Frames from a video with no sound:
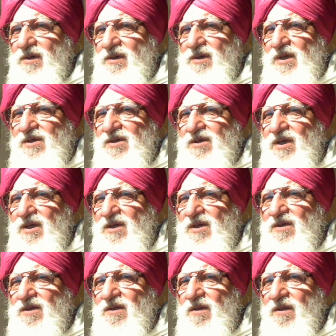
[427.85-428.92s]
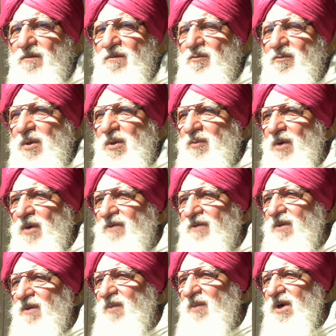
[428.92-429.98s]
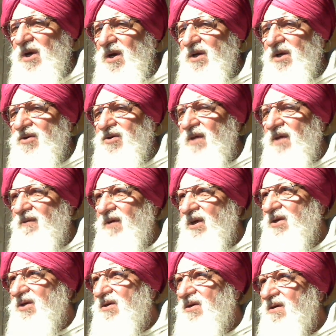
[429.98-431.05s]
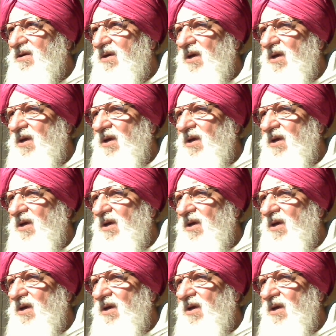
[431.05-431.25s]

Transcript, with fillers: These, these people of the Middle East, they were just